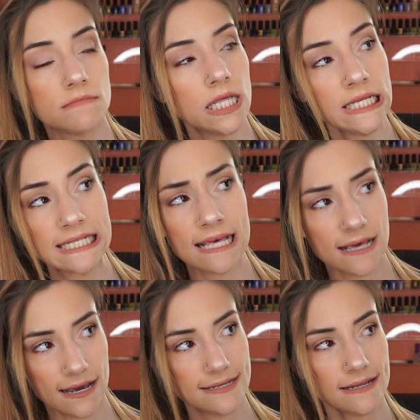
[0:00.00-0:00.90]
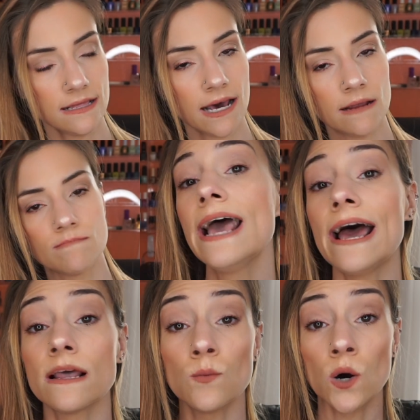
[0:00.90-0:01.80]
At least I think I said that.
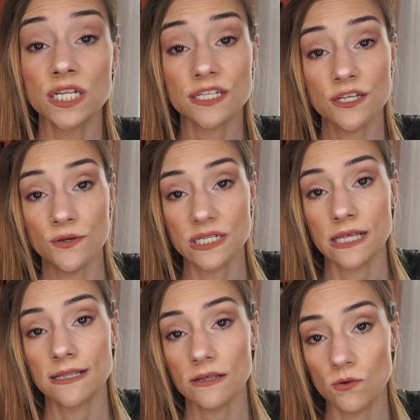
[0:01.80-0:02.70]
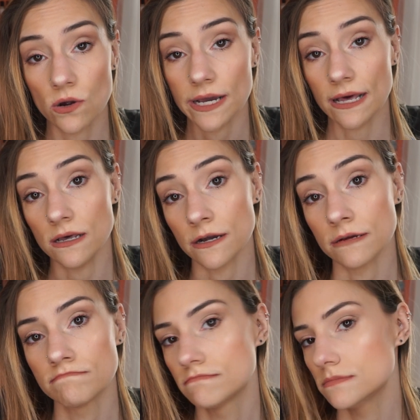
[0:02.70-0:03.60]
And it was using that Laura
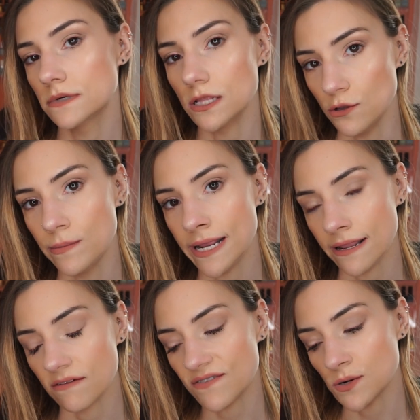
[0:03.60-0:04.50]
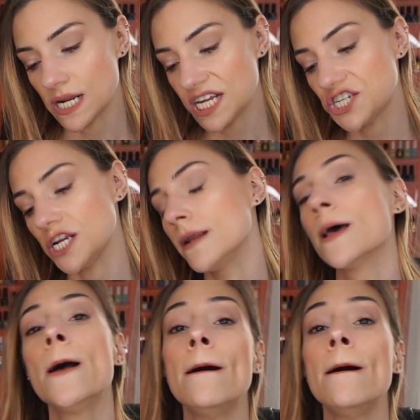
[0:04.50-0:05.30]
Geller Illuminating Foundation.